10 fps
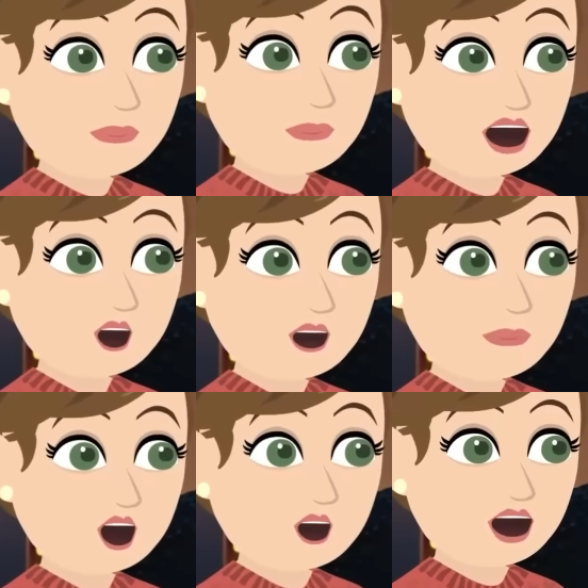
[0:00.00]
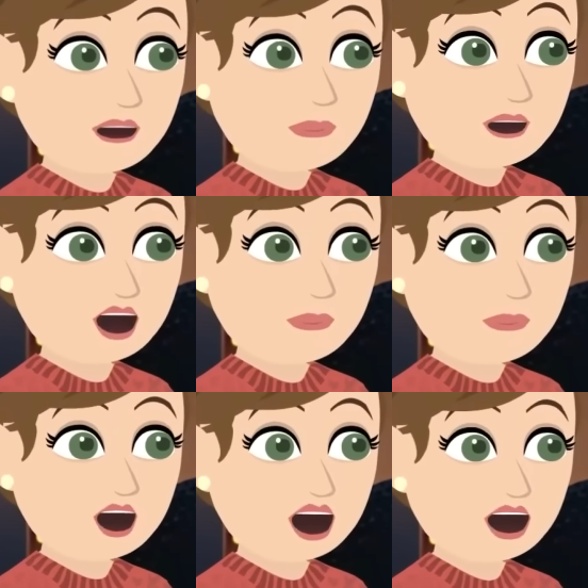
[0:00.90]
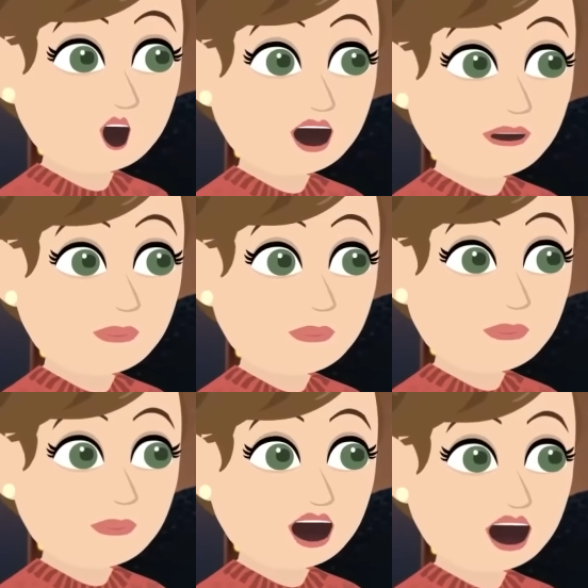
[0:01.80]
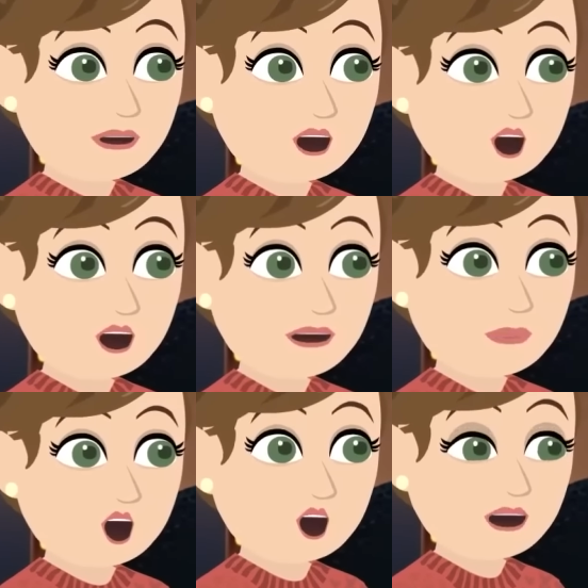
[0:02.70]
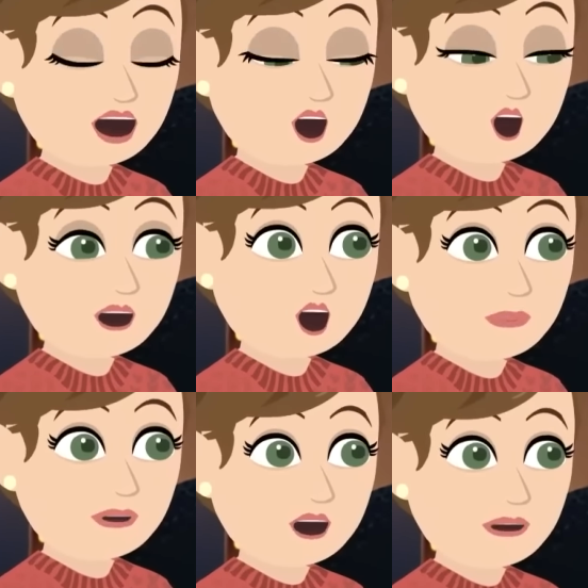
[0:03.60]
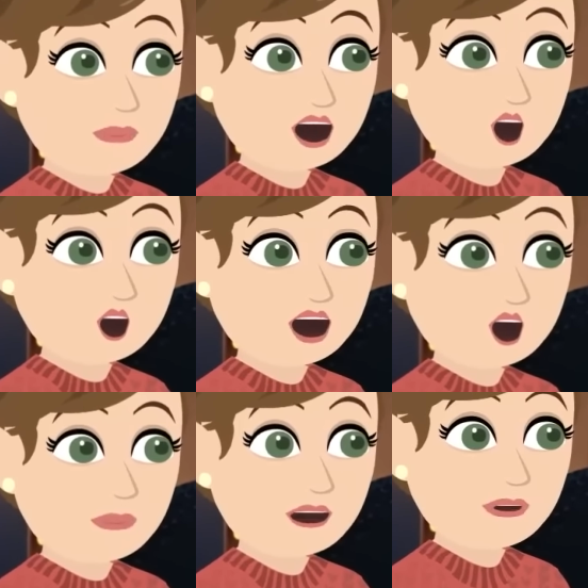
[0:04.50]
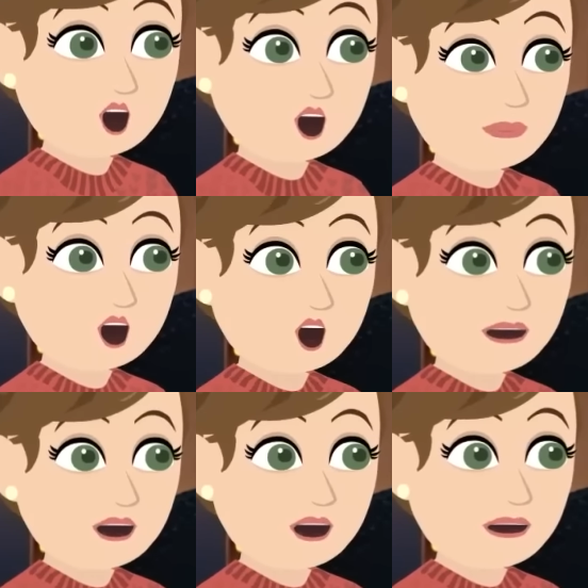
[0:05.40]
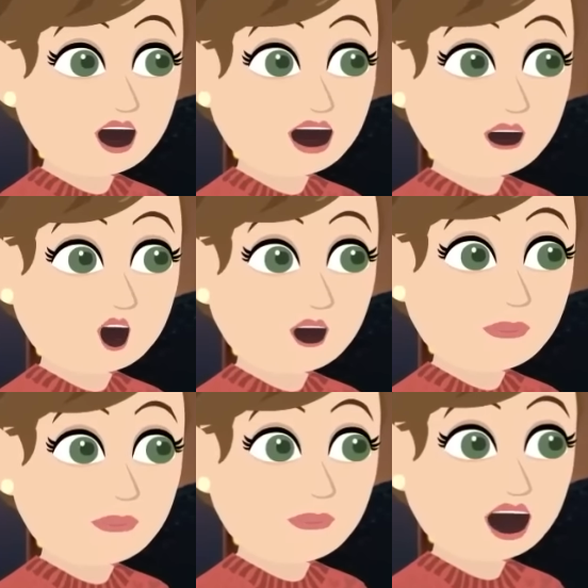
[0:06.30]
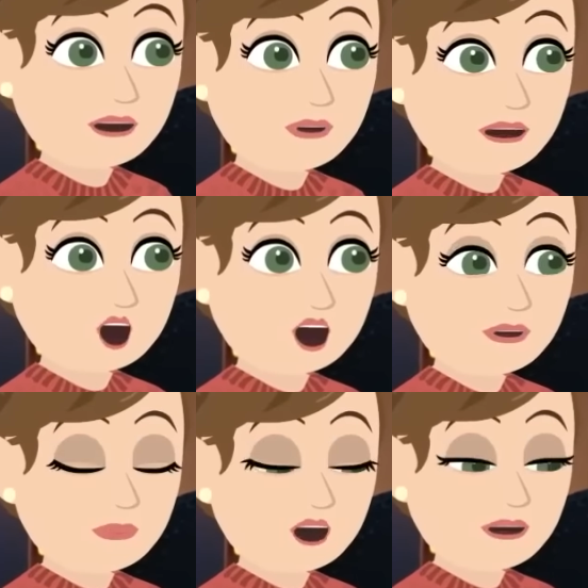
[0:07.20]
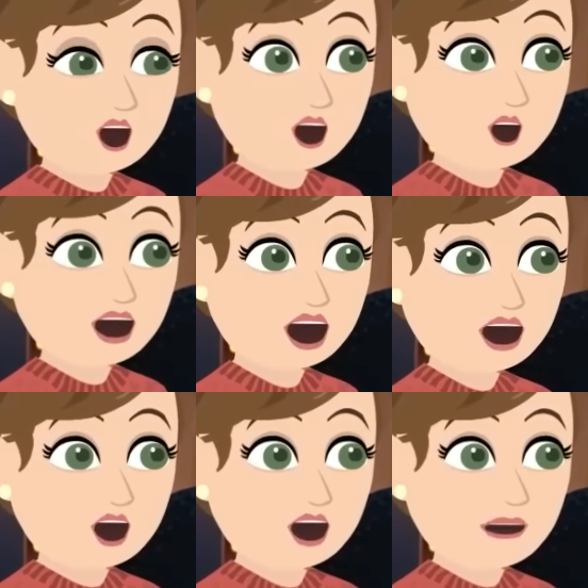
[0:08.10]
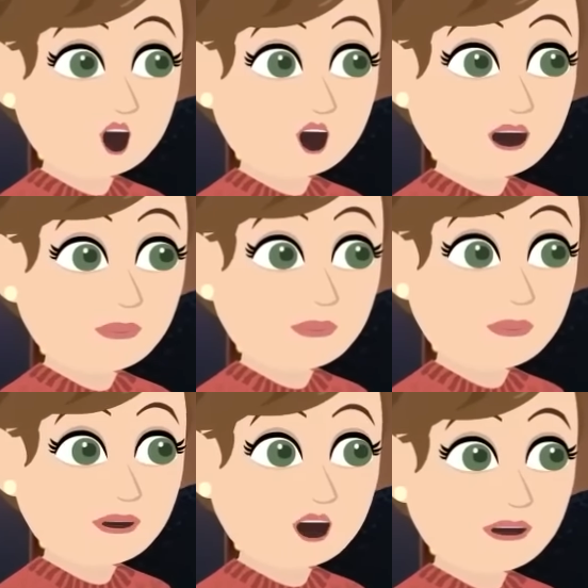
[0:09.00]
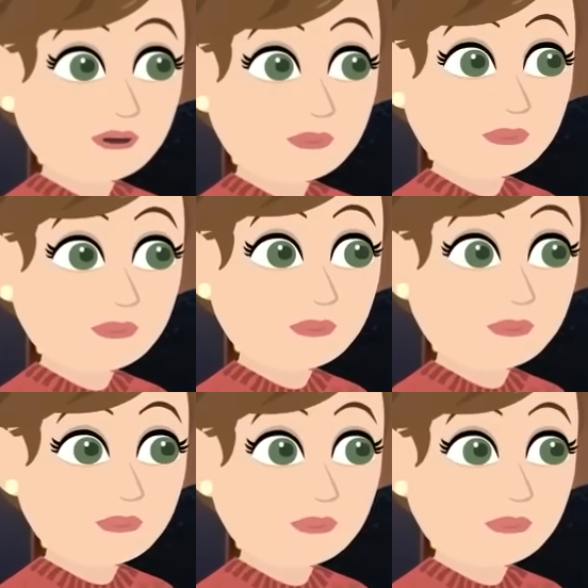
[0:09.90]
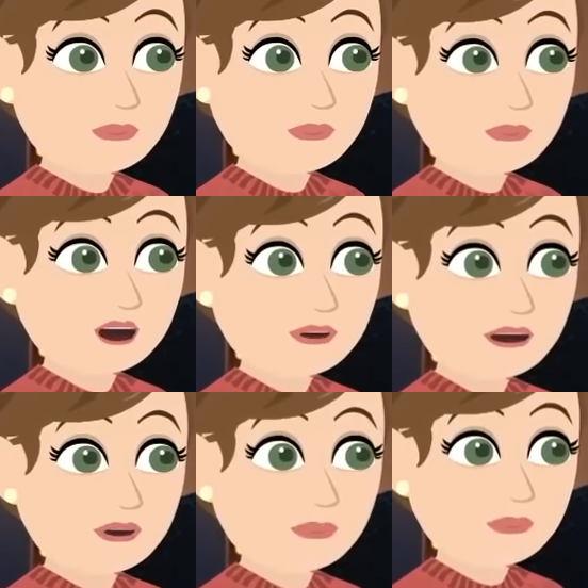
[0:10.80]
Show yourself your incremental softening of your resistance and your therefore incremental allowing of the things that you really mean to let in to come in. That was good.